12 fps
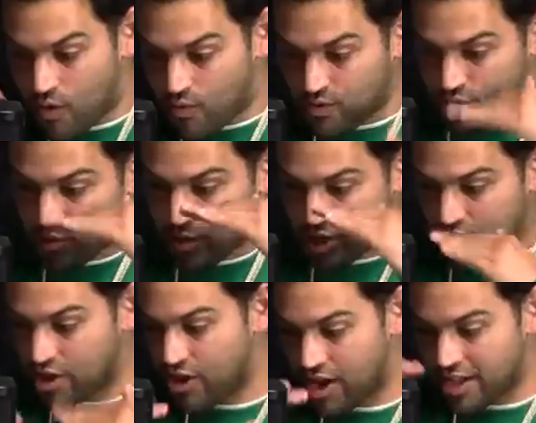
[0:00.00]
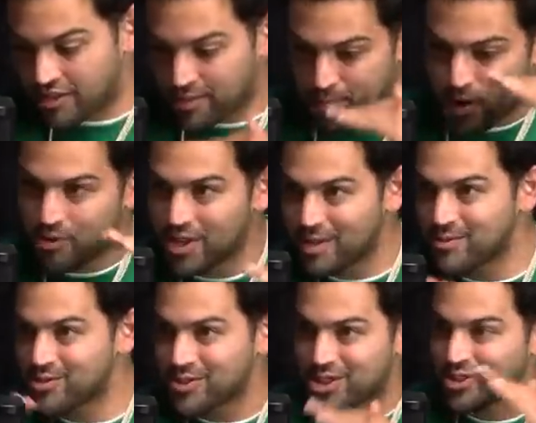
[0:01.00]
switching off at the podium,
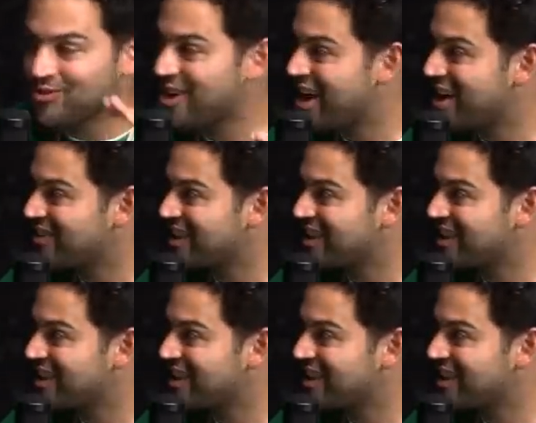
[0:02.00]
switching yeah. around.